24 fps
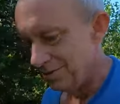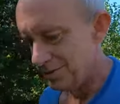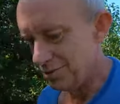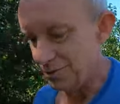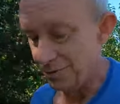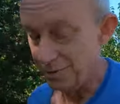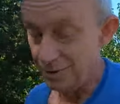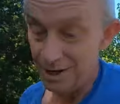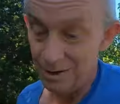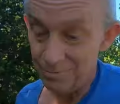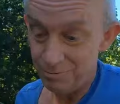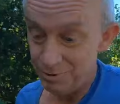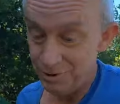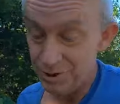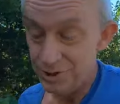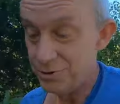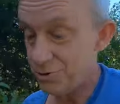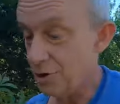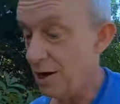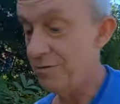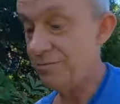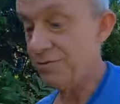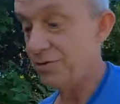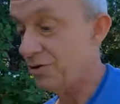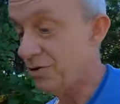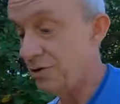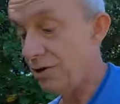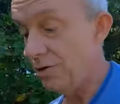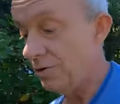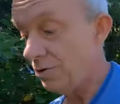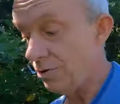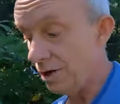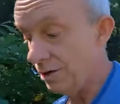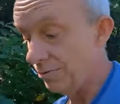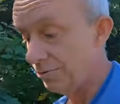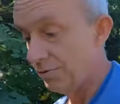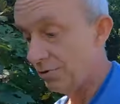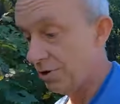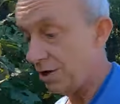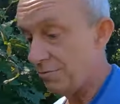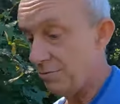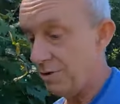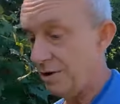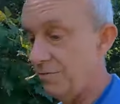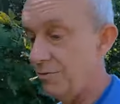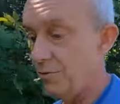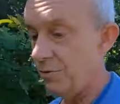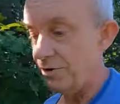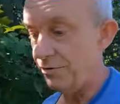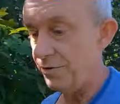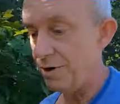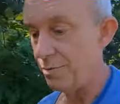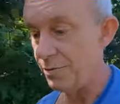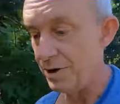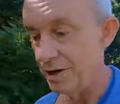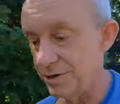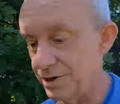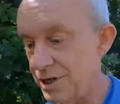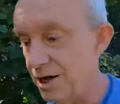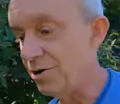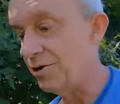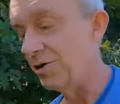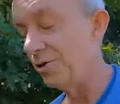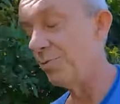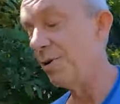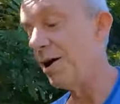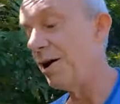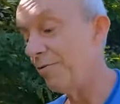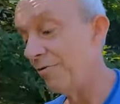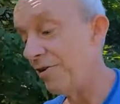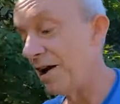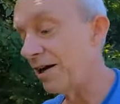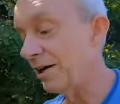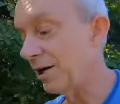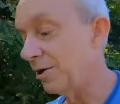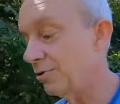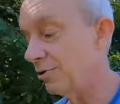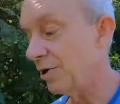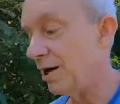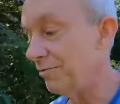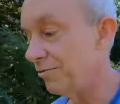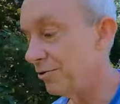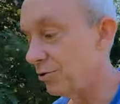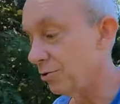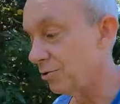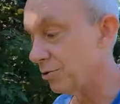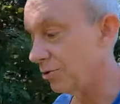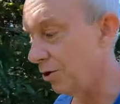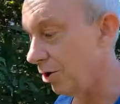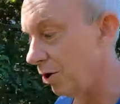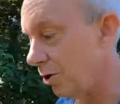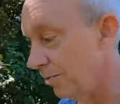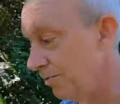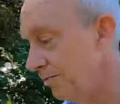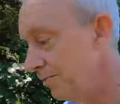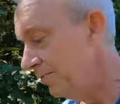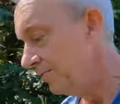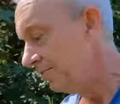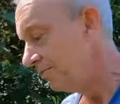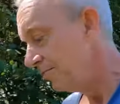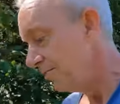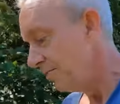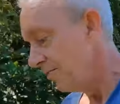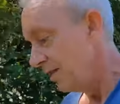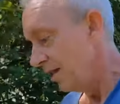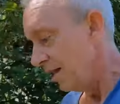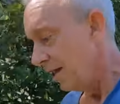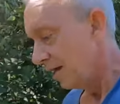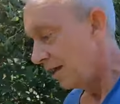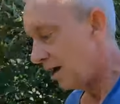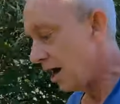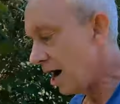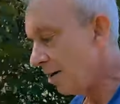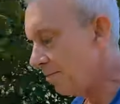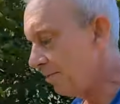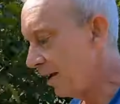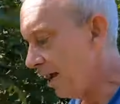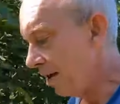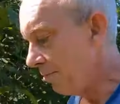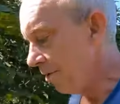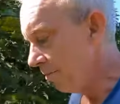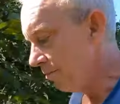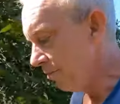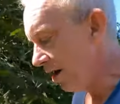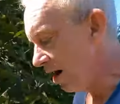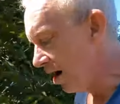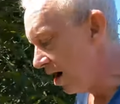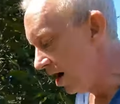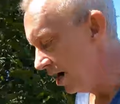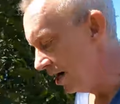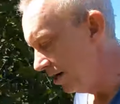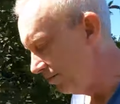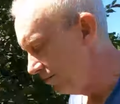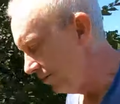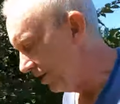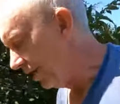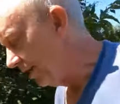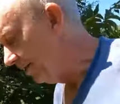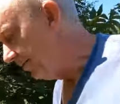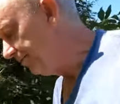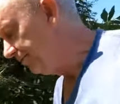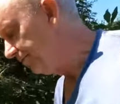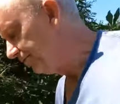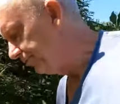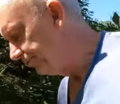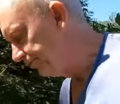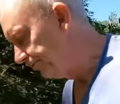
So I was just driving slow. I was driving about 45 miles an hour. As a matter of fact, I was driving so slow, cop came up behind me